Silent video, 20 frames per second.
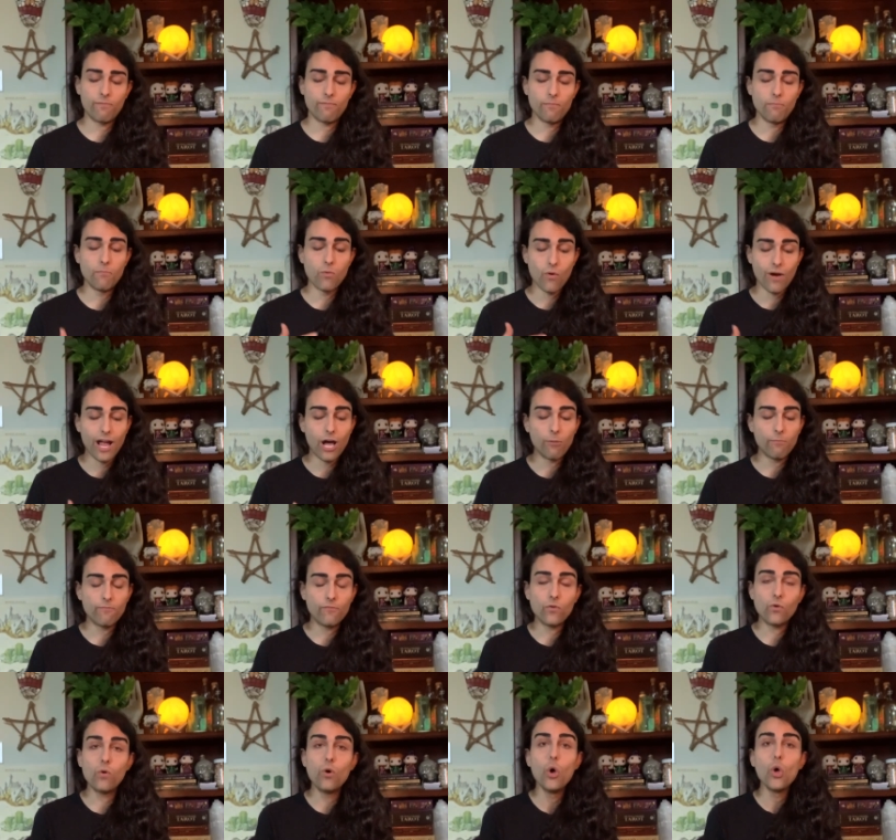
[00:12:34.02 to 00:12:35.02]
more
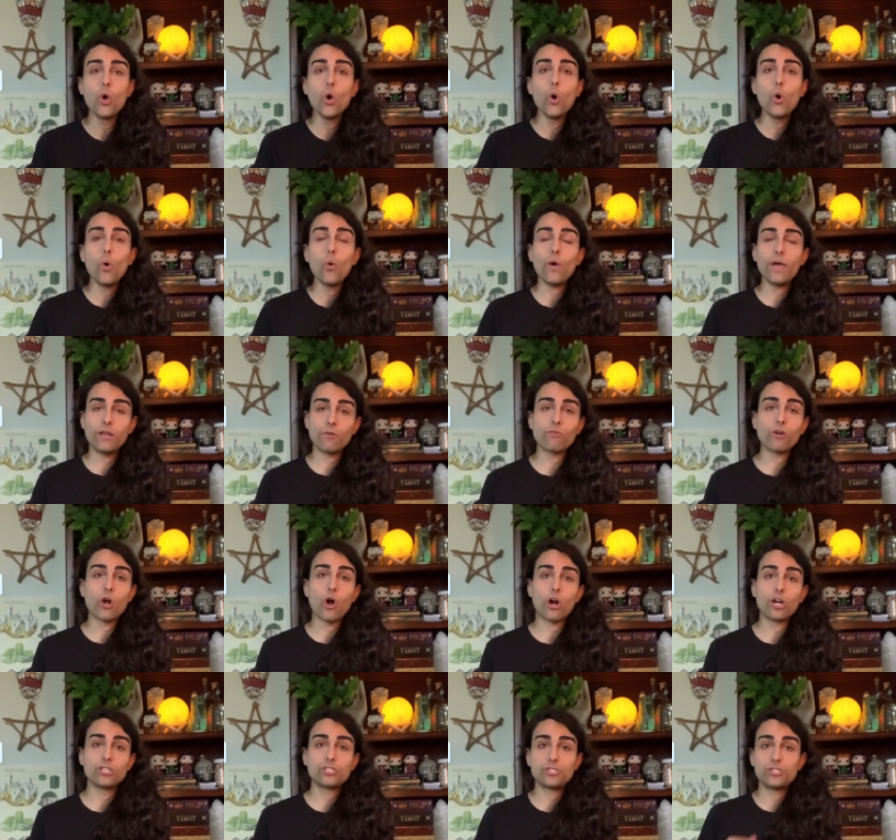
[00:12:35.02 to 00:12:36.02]
helpful in
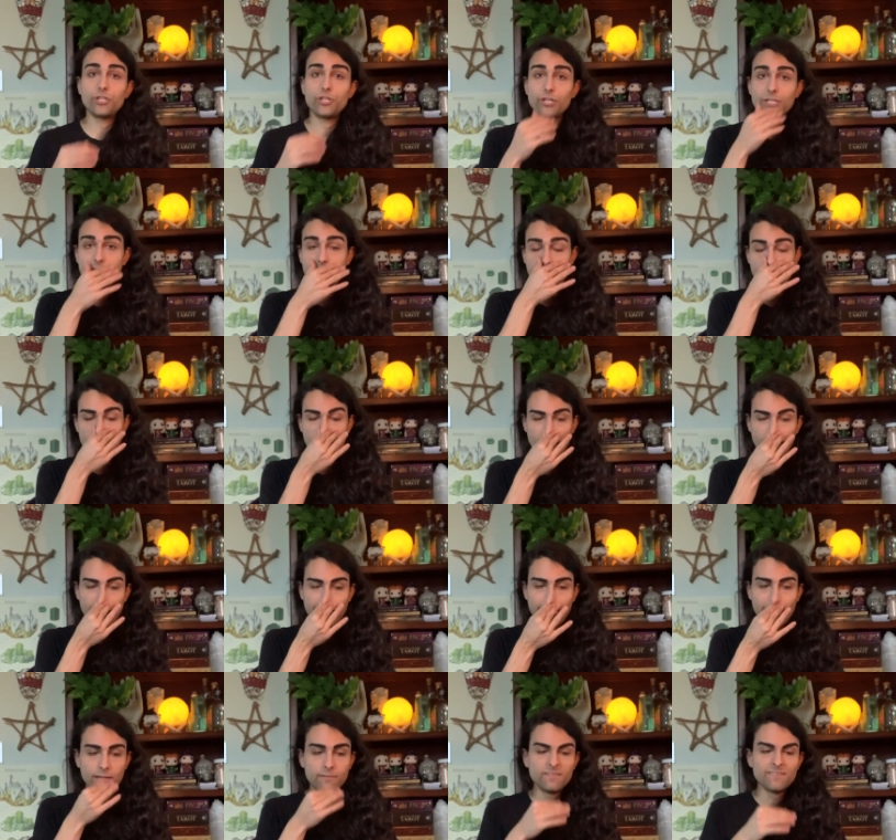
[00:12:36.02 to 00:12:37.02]
regards to your tarot
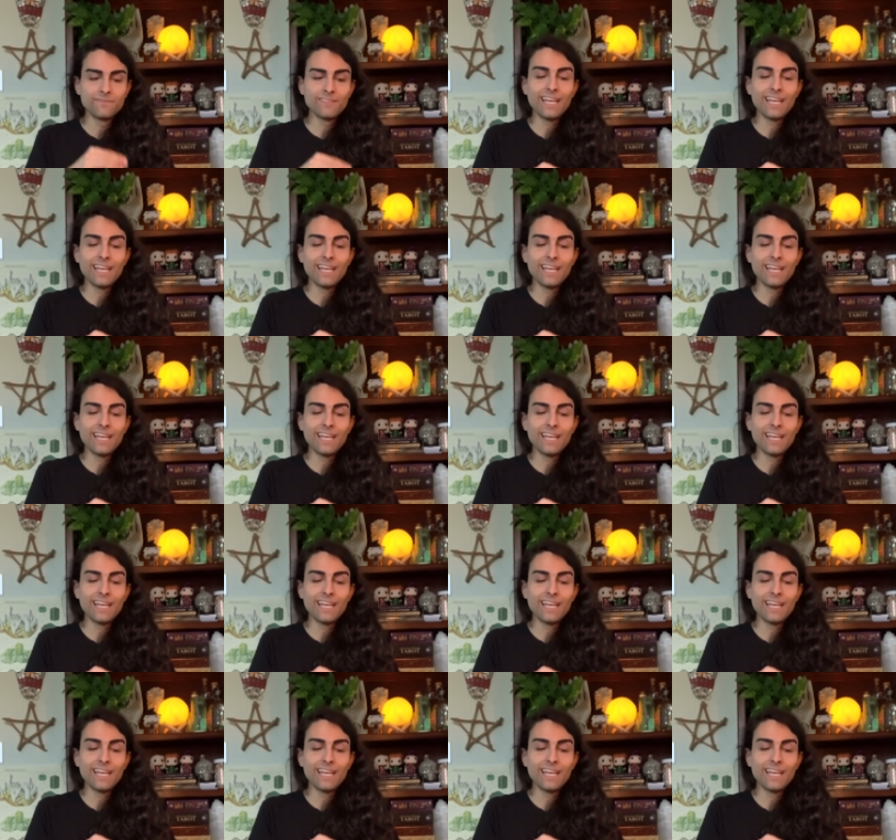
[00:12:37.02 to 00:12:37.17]
reading.